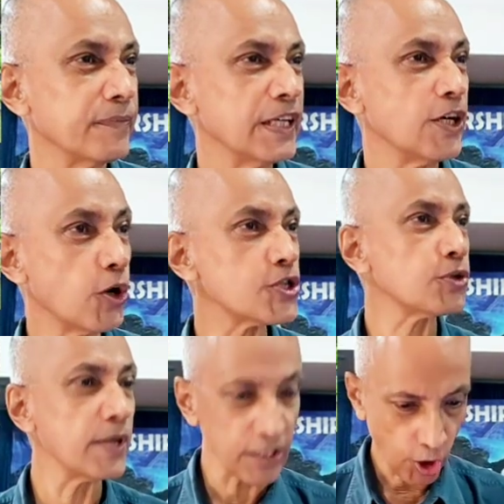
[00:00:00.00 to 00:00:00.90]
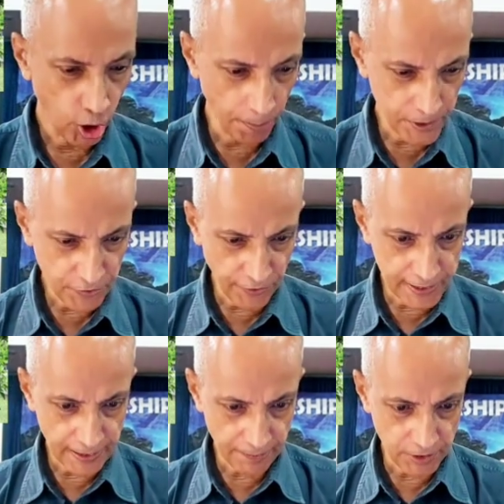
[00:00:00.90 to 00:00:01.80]
He goes to it hoping to find
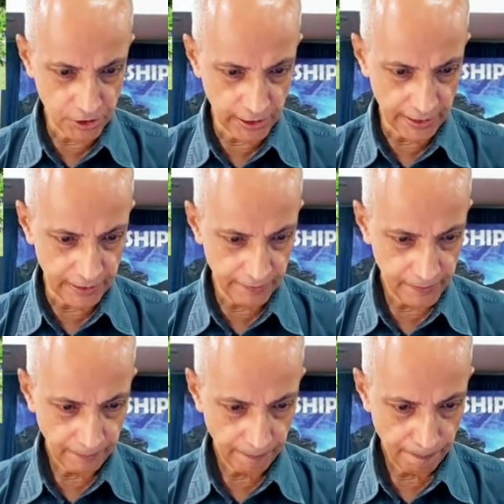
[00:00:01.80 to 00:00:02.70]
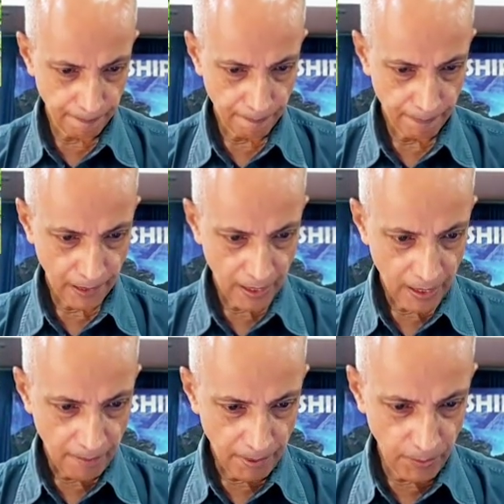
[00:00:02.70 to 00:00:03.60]
something to eat.
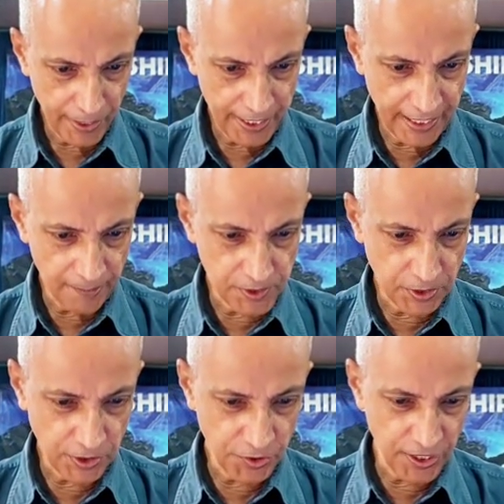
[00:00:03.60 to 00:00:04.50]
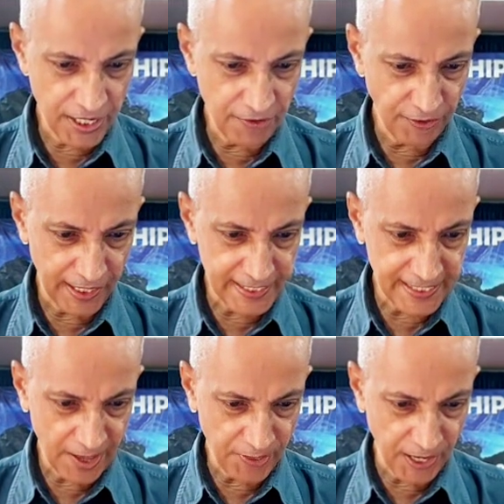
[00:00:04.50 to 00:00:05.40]
But when he comes to the tree, he finds
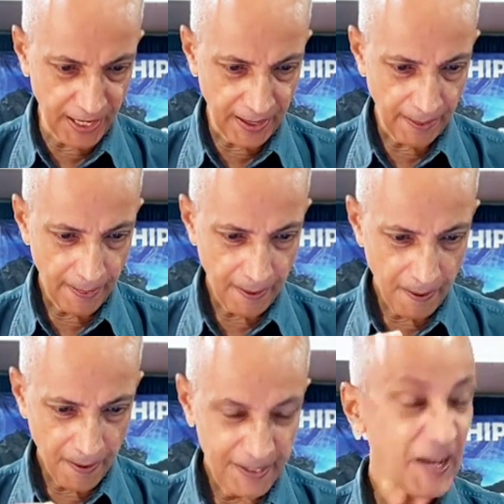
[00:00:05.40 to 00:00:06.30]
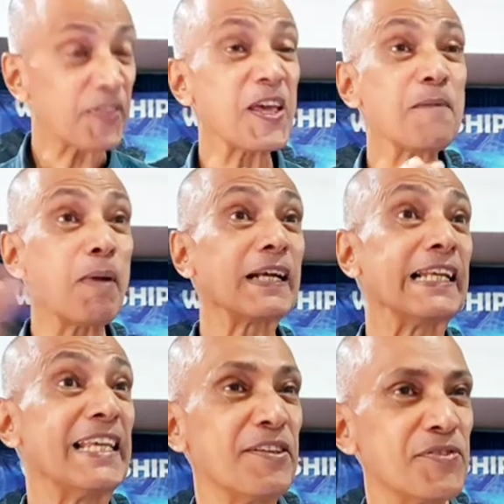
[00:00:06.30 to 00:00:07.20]
nothing. Nothing but
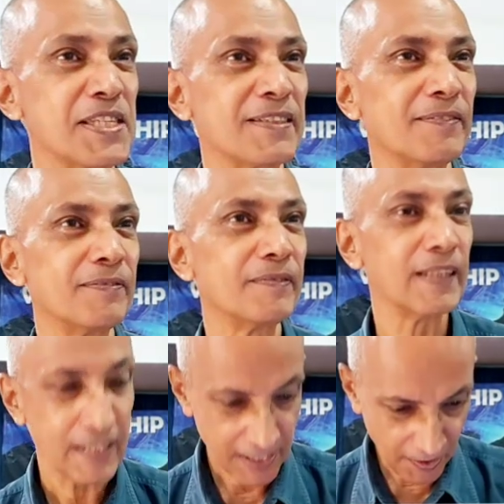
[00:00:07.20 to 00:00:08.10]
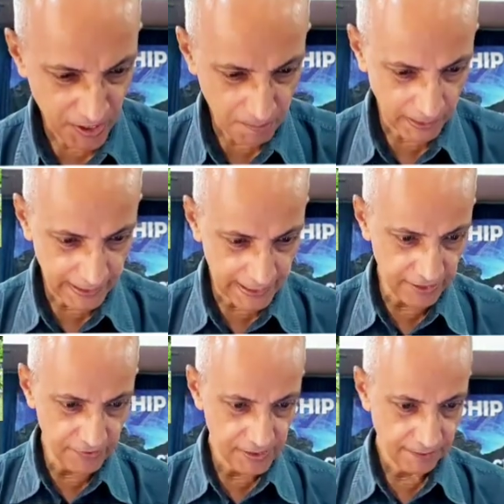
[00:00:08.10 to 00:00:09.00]
leaves. Nothing but
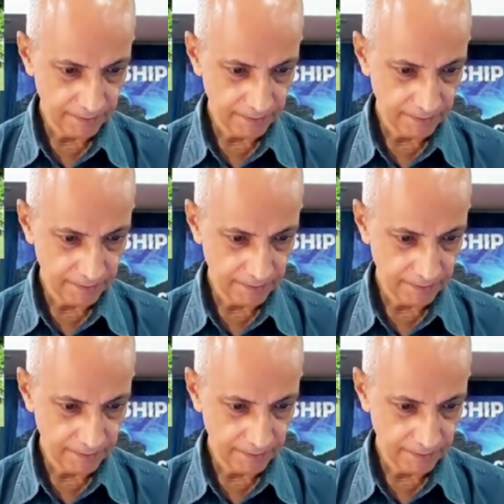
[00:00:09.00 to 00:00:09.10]
leaves.